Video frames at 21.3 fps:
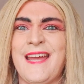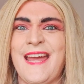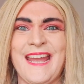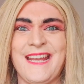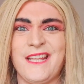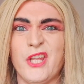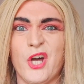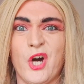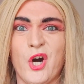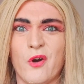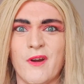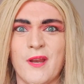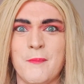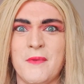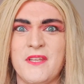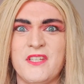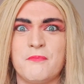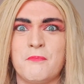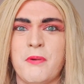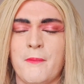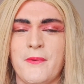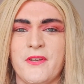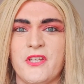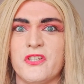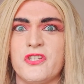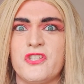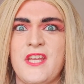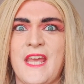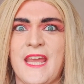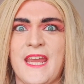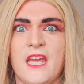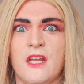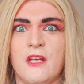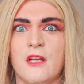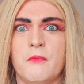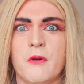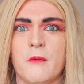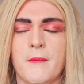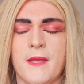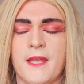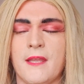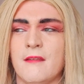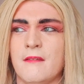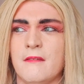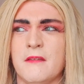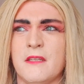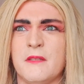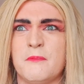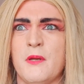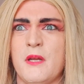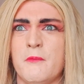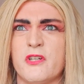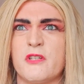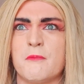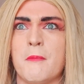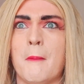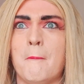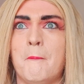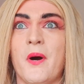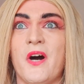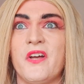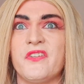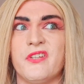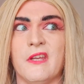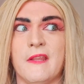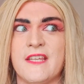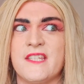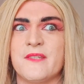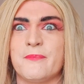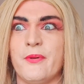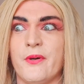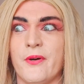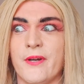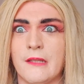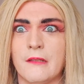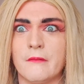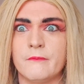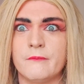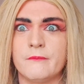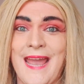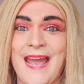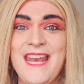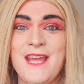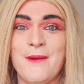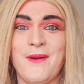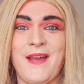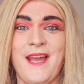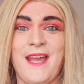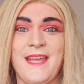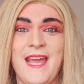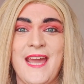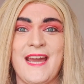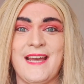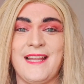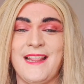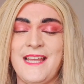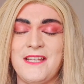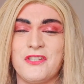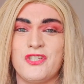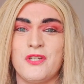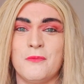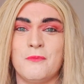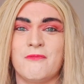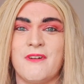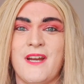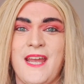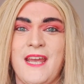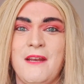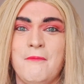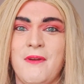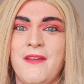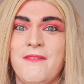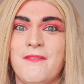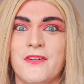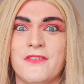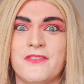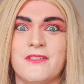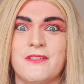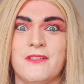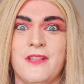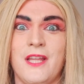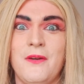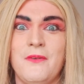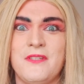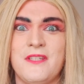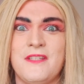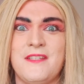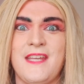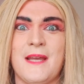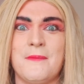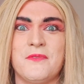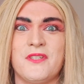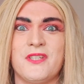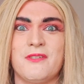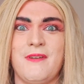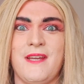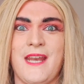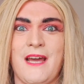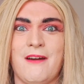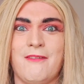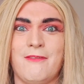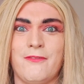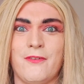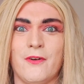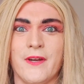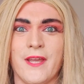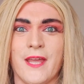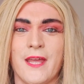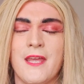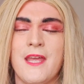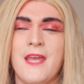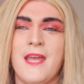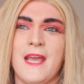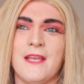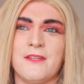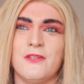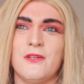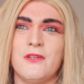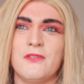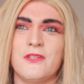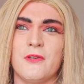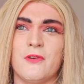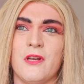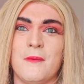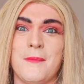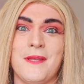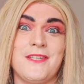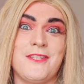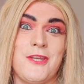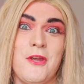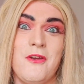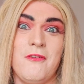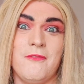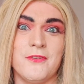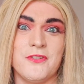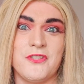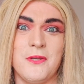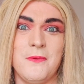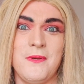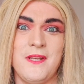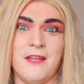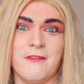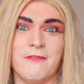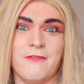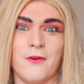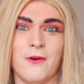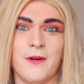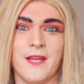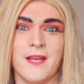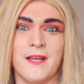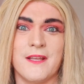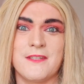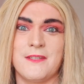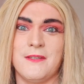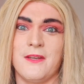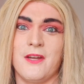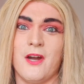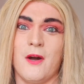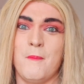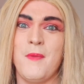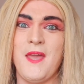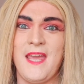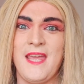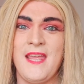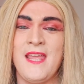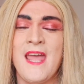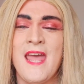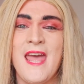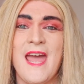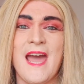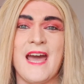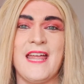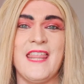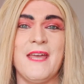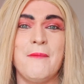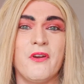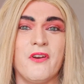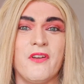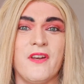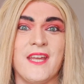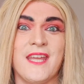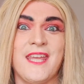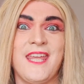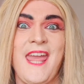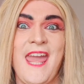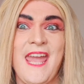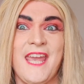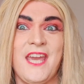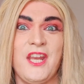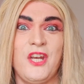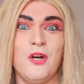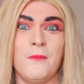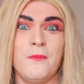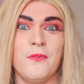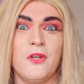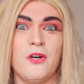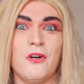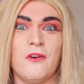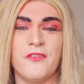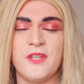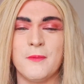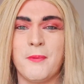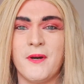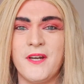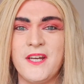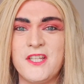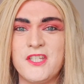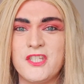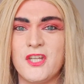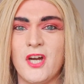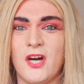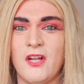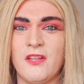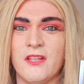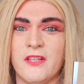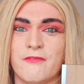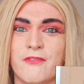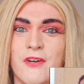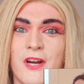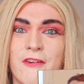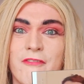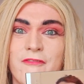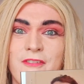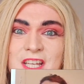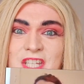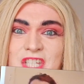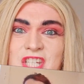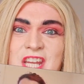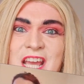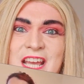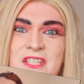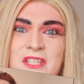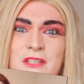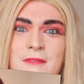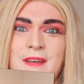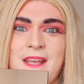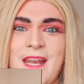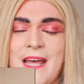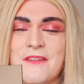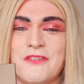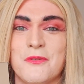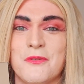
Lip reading: Ignore him, he's probably just checking up on me. He's pretty much my boss at this point. Anyway, yeah, let's jump right in. We've got loads of DMs to read out for you. It's also going to be two of us doing it for you. So you've got me, and then we're going to kick it up north to Bonnie Scotland for our friend Jess to read out